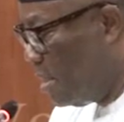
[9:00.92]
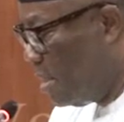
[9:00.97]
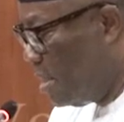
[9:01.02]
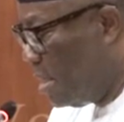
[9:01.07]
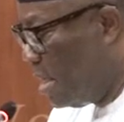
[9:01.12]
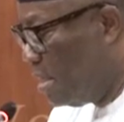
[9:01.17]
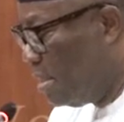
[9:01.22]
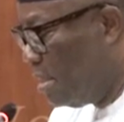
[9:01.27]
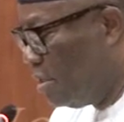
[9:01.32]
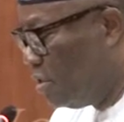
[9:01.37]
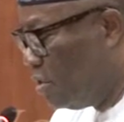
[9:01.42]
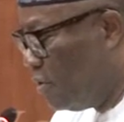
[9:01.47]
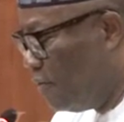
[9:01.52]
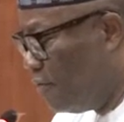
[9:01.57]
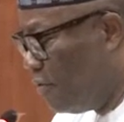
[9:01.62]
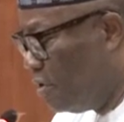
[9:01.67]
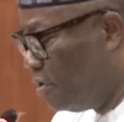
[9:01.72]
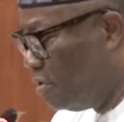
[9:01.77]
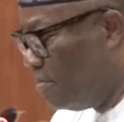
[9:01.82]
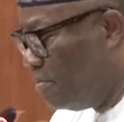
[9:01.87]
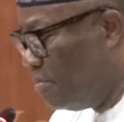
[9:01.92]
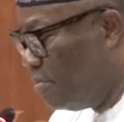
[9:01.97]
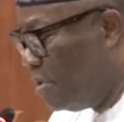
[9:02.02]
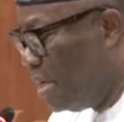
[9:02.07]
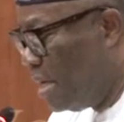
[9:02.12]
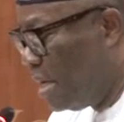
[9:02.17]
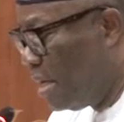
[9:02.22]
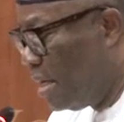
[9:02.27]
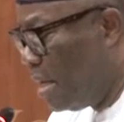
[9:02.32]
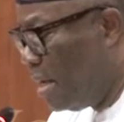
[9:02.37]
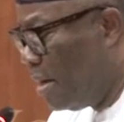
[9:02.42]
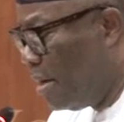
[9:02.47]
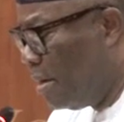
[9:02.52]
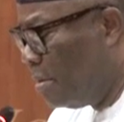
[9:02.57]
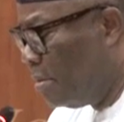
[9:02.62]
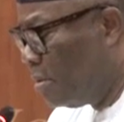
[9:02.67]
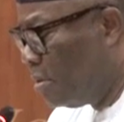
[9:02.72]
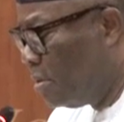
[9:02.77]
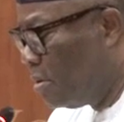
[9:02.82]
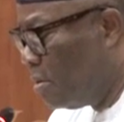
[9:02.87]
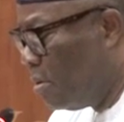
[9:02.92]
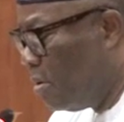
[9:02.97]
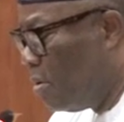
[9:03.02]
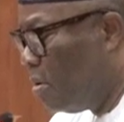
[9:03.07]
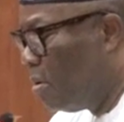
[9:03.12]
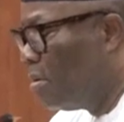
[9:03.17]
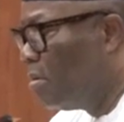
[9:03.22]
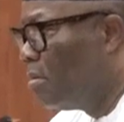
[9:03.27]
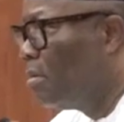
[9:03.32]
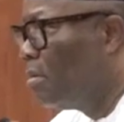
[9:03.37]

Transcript: Let each of us be a clarion call.